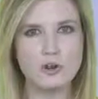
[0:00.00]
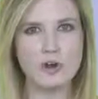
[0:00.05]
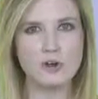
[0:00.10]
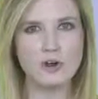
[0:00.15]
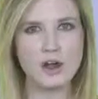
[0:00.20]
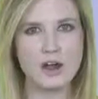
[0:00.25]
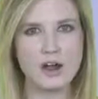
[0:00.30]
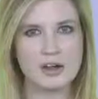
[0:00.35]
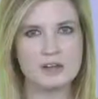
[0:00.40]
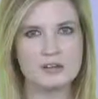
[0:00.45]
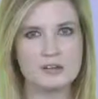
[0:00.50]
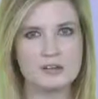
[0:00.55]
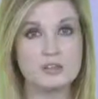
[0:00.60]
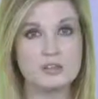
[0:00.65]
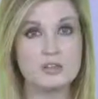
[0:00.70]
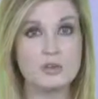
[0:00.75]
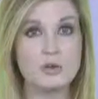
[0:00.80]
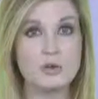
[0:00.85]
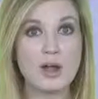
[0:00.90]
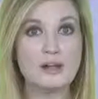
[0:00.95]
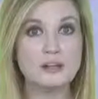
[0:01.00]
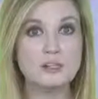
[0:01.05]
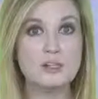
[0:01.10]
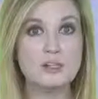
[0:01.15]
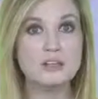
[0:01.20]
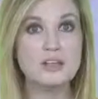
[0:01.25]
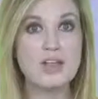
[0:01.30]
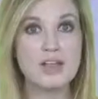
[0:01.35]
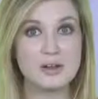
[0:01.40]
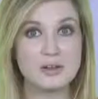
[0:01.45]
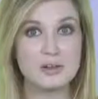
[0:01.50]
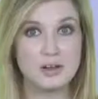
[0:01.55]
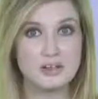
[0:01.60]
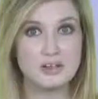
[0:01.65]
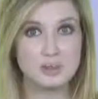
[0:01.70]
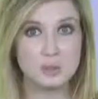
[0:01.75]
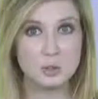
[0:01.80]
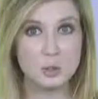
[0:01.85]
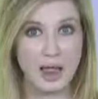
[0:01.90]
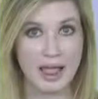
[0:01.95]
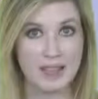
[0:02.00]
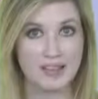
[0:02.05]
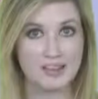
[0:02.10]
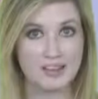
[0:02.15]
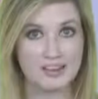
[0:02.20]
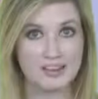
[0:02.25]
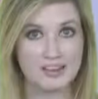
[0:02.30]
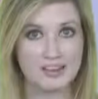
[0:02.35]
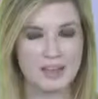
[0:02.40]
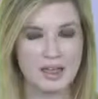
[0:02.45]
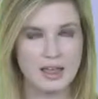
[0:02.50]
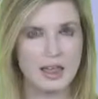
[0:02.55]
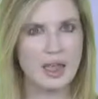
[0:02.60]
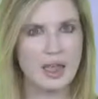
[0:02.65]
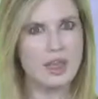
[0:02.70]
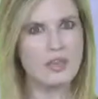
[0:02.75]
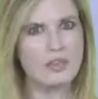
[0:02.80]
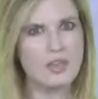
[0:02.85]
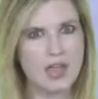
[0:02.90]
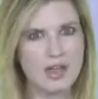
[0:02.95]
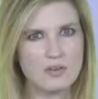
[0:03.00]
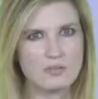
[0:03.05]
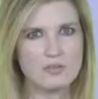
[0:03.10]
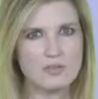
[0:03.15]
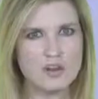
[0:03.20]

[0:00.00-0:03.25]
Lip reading: wowed audiences in Crouching Tiger, Hidden Dragon. That